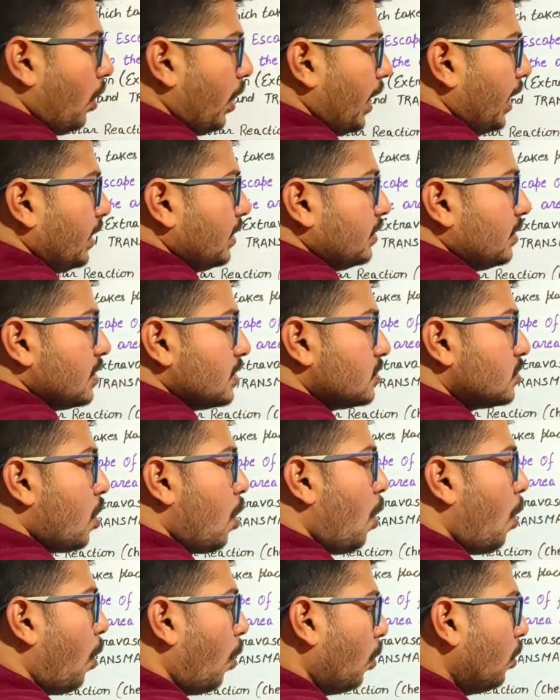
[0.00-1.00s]
in
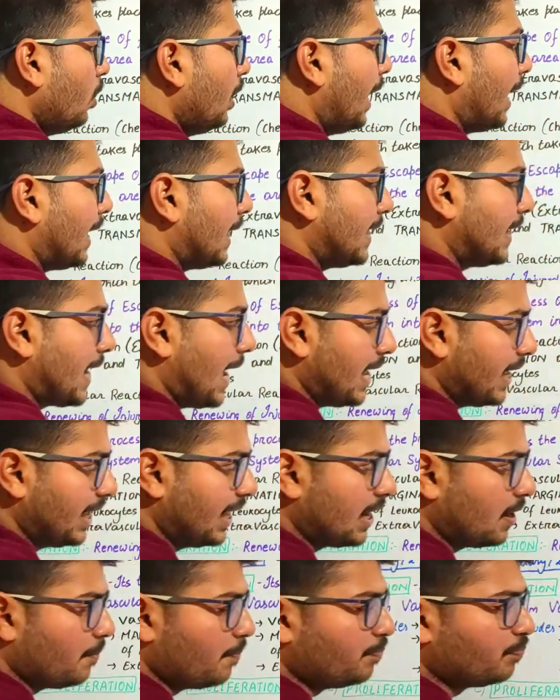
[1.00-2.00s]
this whole
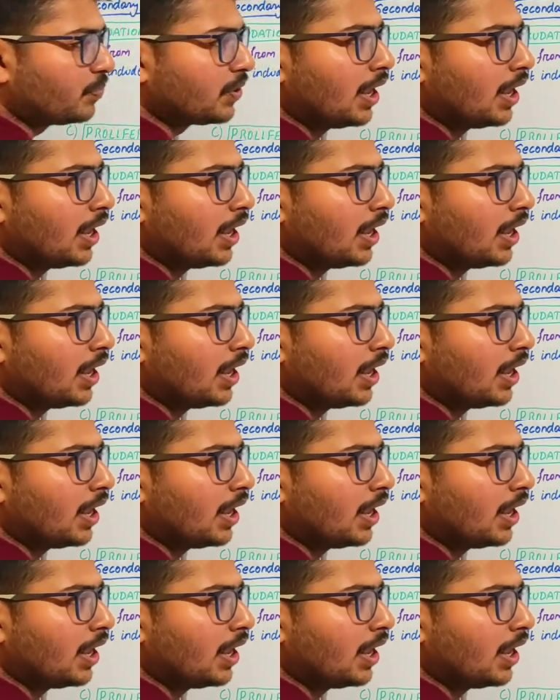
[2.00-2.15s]
diagram.